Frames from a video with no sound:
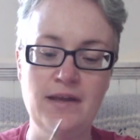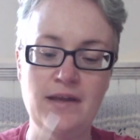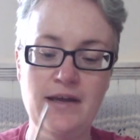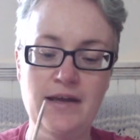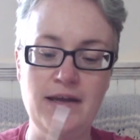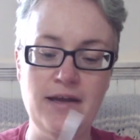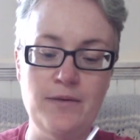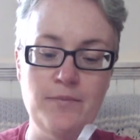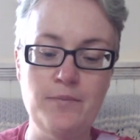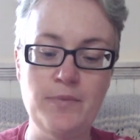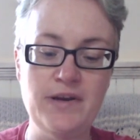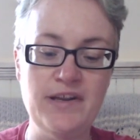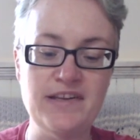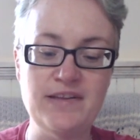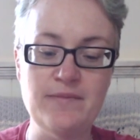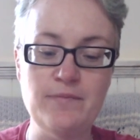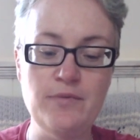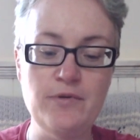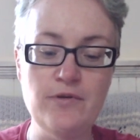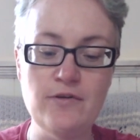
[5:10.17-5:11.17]
But it's
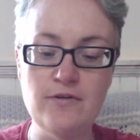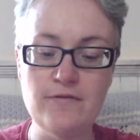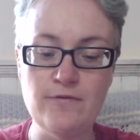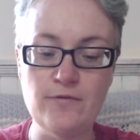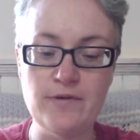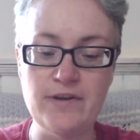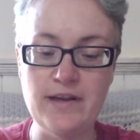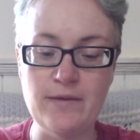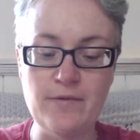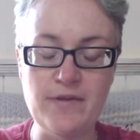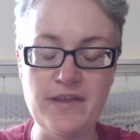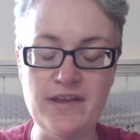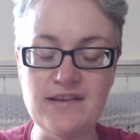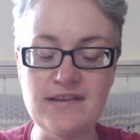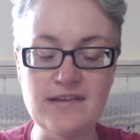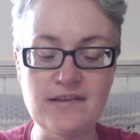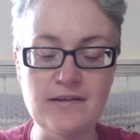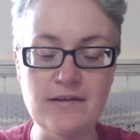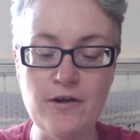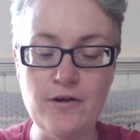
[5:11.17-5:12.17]
beautiful to knit with and
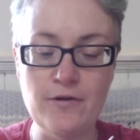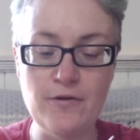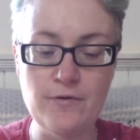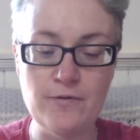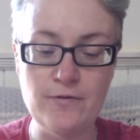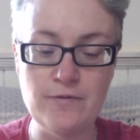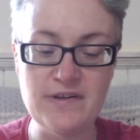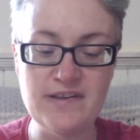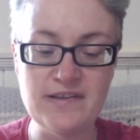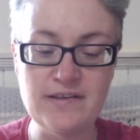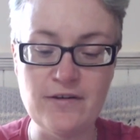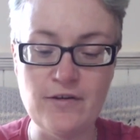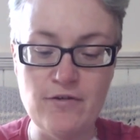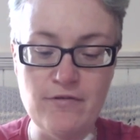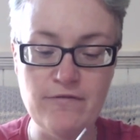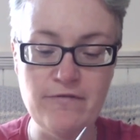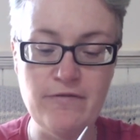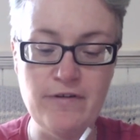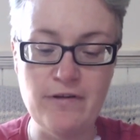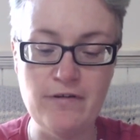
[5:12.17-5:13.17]
so
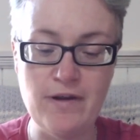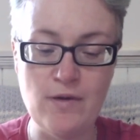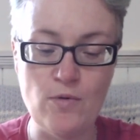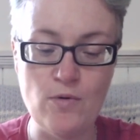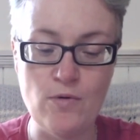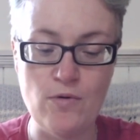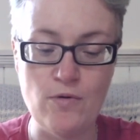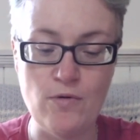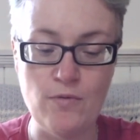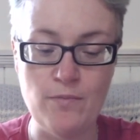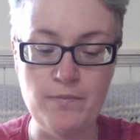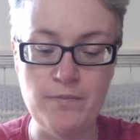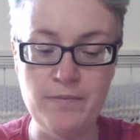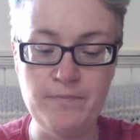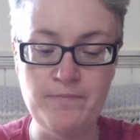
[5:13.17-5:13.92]
very warm